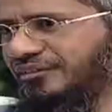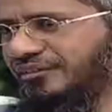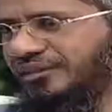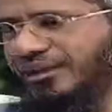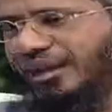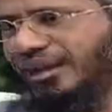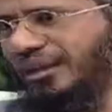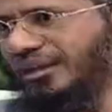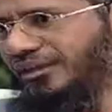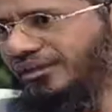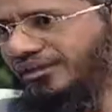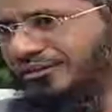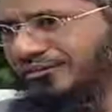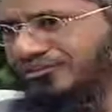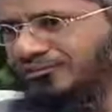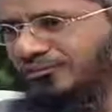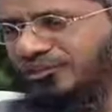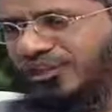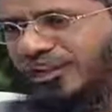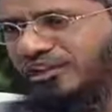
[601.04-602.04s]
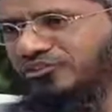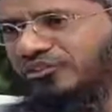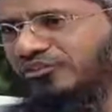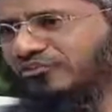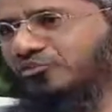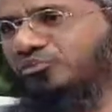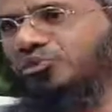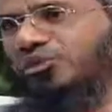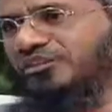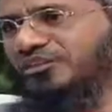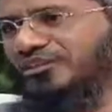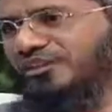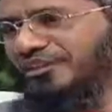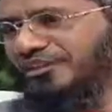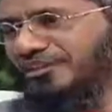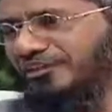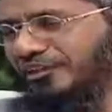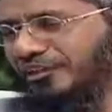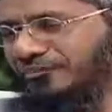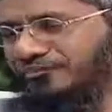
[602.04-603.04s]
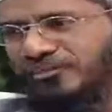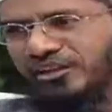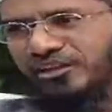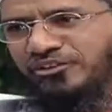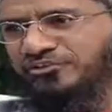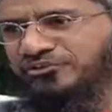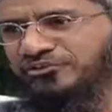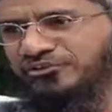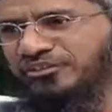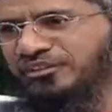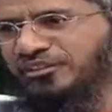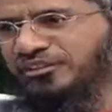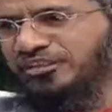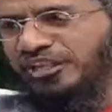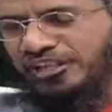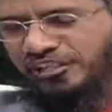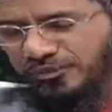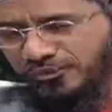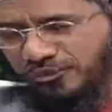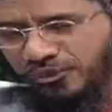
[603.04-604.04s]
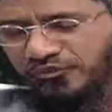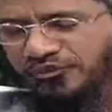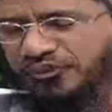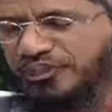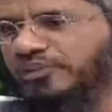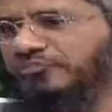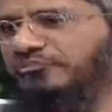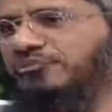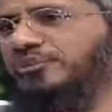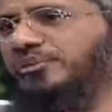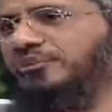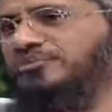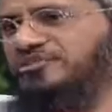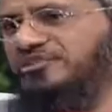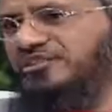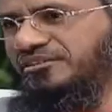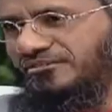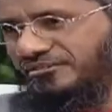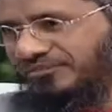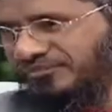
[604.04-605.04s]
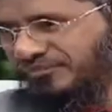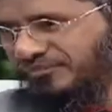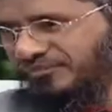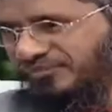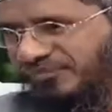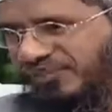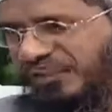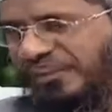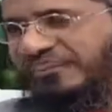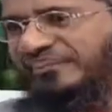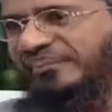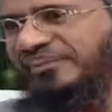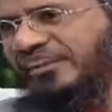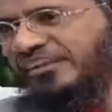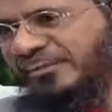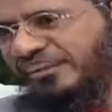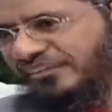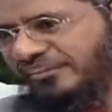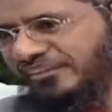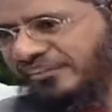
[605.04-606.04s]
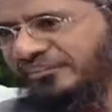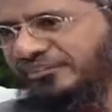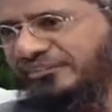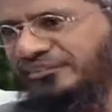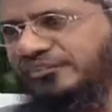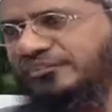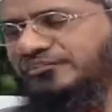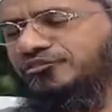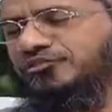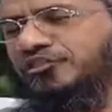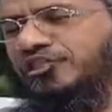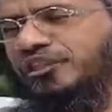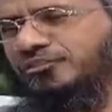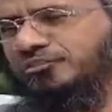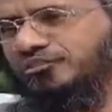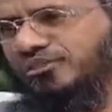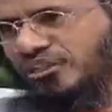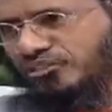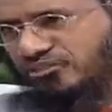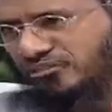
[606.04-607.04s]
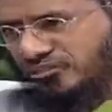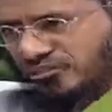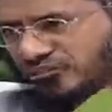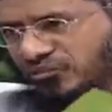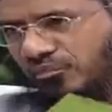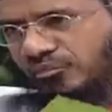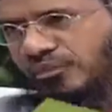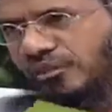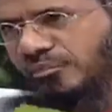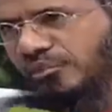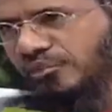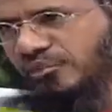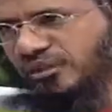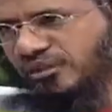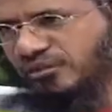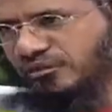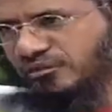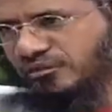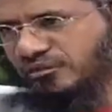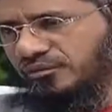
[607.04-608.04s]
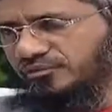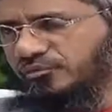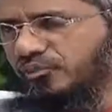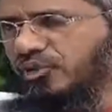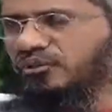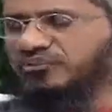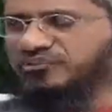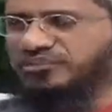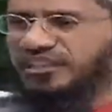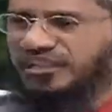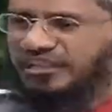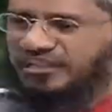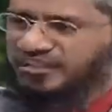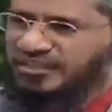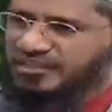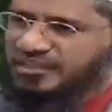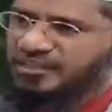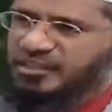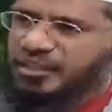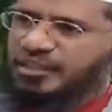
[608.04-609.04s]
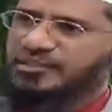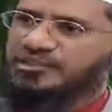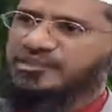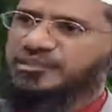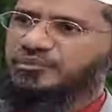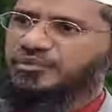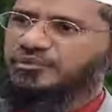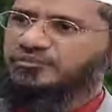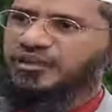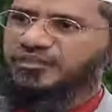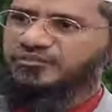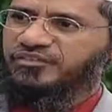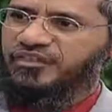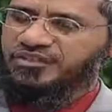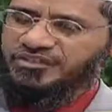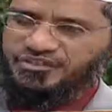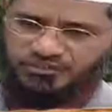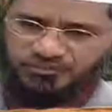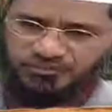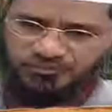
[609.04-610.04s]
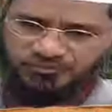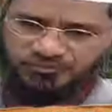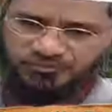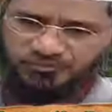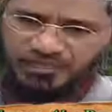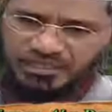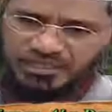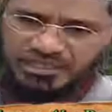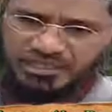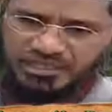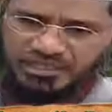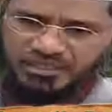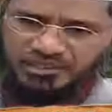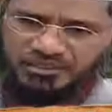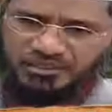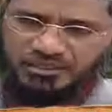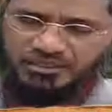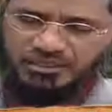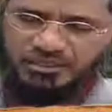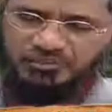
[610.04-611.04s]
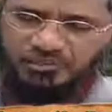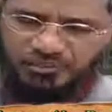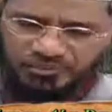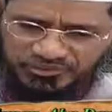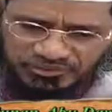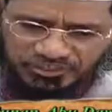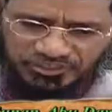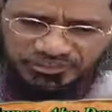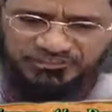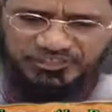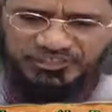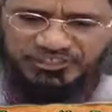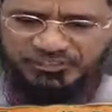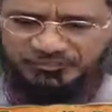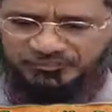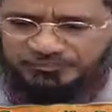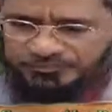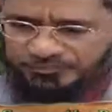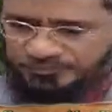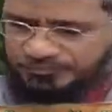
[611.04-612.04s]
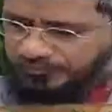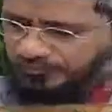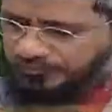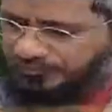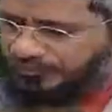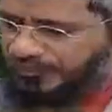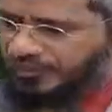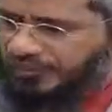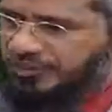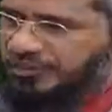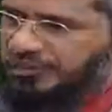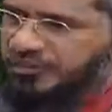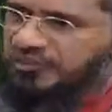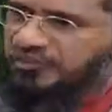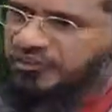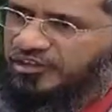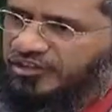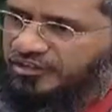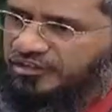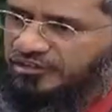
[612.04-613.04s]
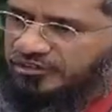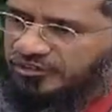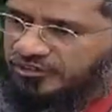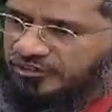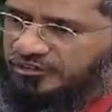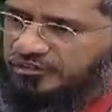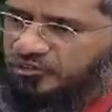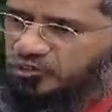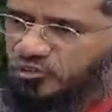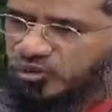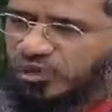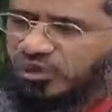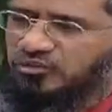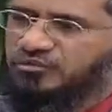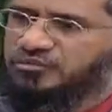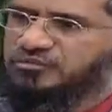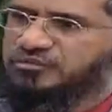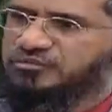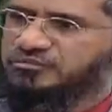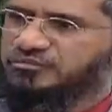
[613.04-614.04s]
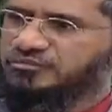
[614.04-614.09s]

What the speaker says: I would like to have a muaddin in my house. And the Prophet gave her permission. The next hadith, Sunan Abu Dawud, volume number 1, Book of Salah, hadith number 592. It says that Muhammad Sallallahu Alaihi Wasallam, he went to a house